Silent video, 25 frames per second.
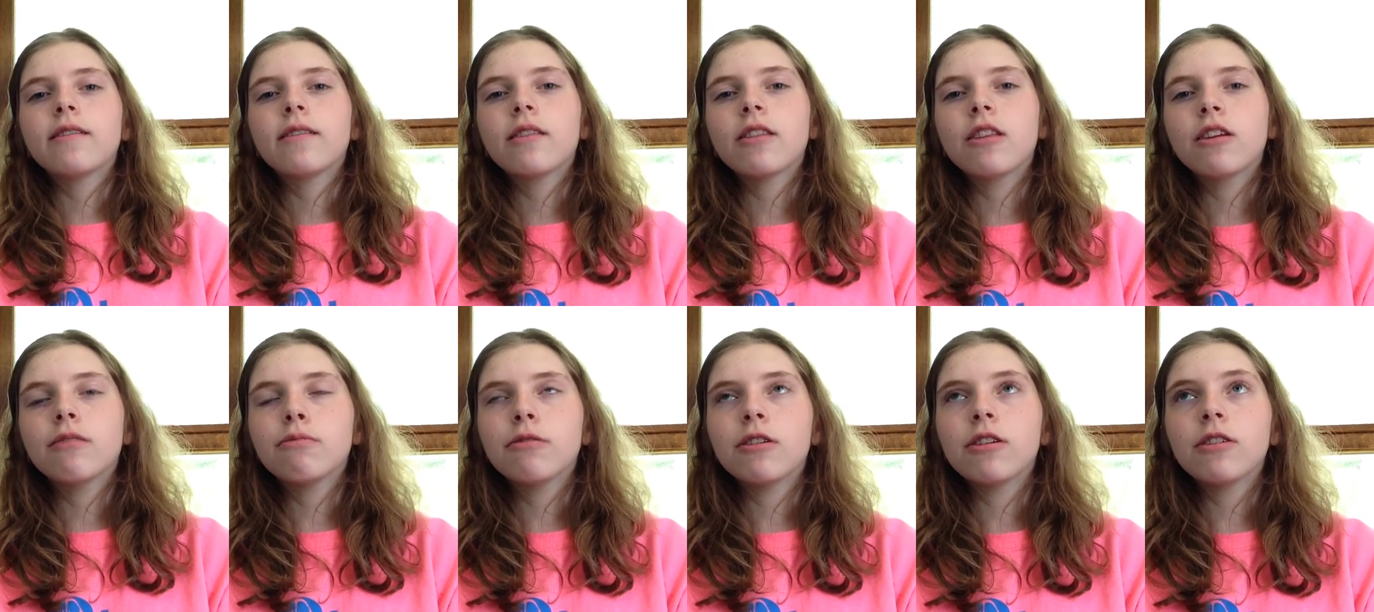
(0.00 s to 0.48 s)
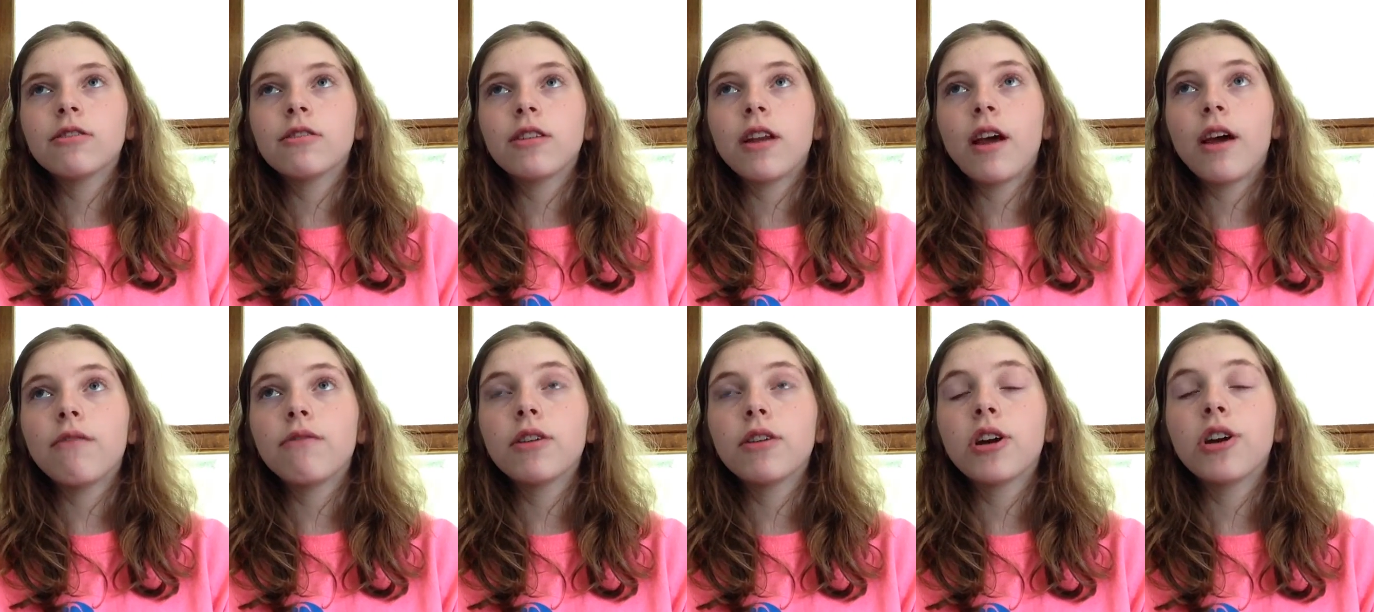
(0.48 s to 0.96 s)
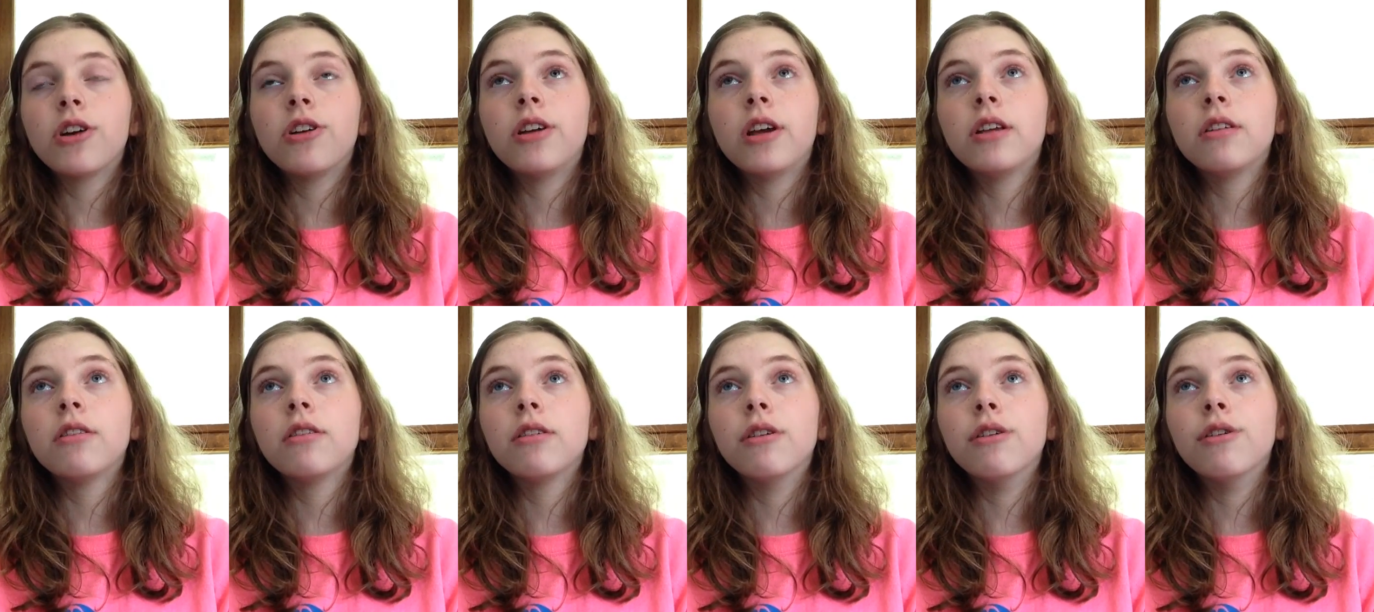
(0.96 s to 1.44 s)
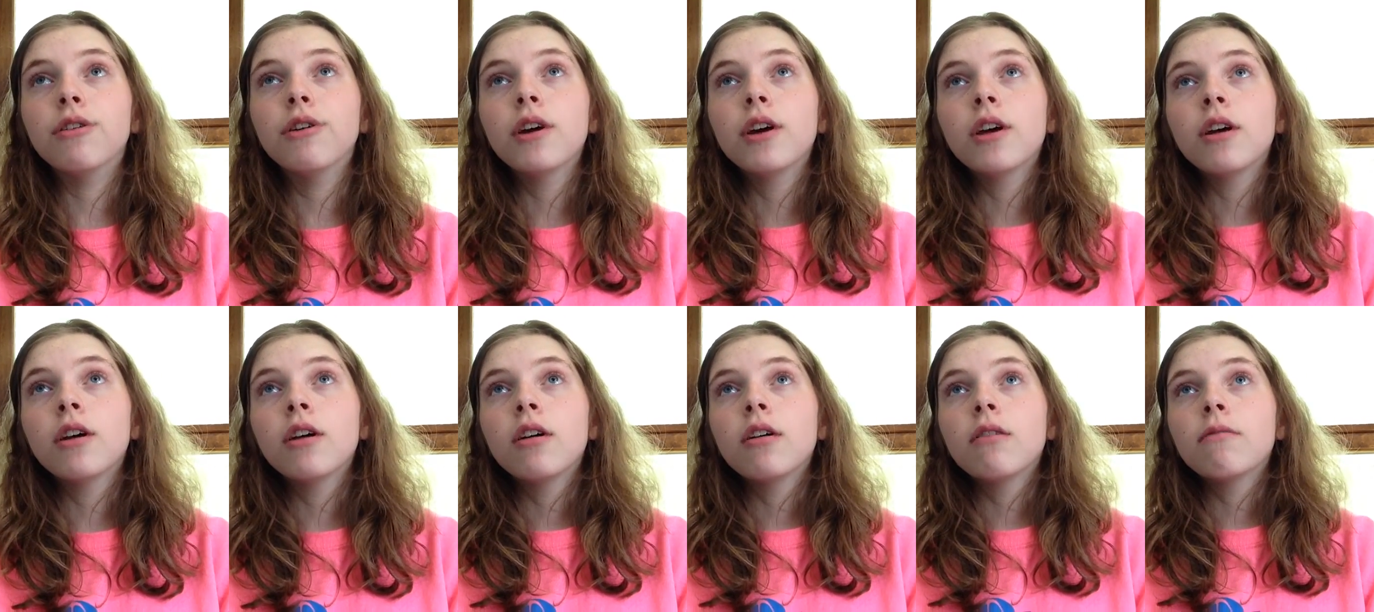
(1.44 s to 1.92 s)
the person I've turned into,
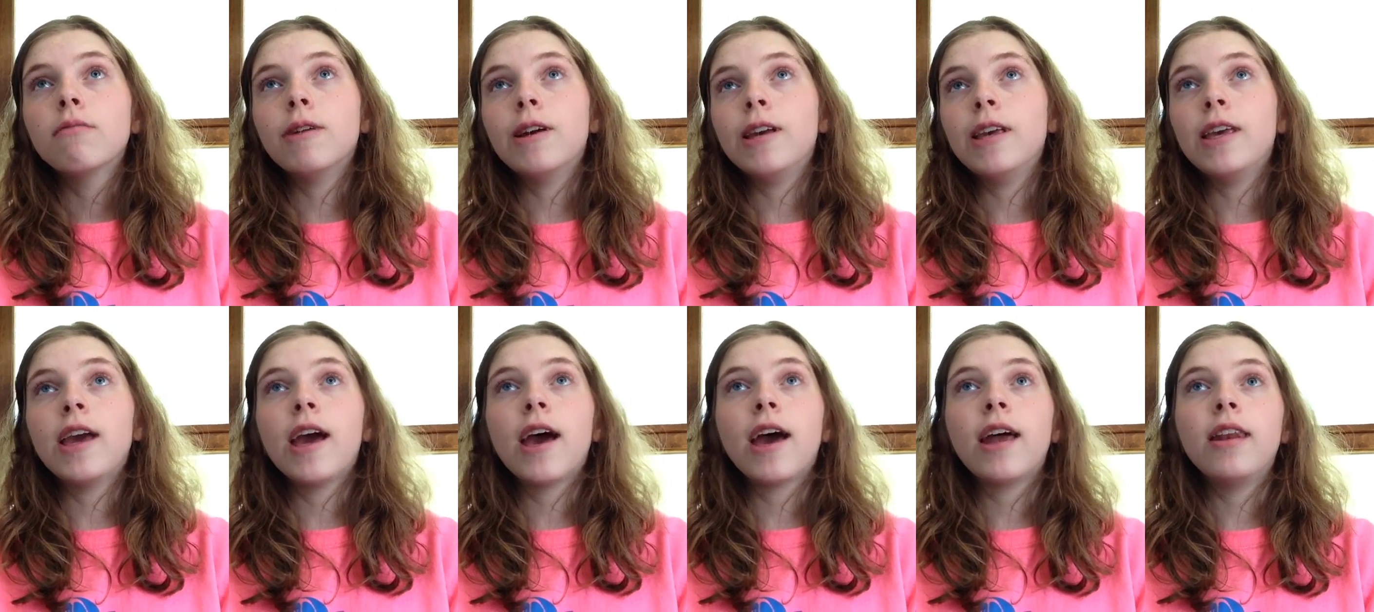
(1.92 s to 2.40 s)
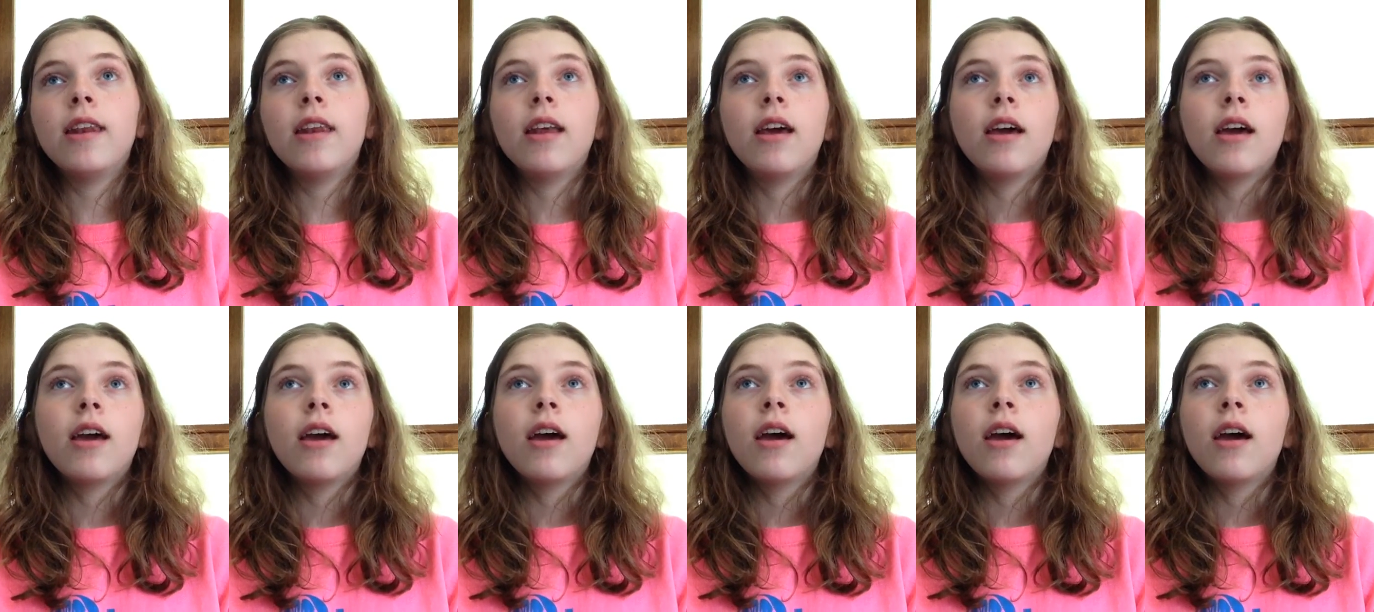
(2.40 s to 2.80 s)
but yet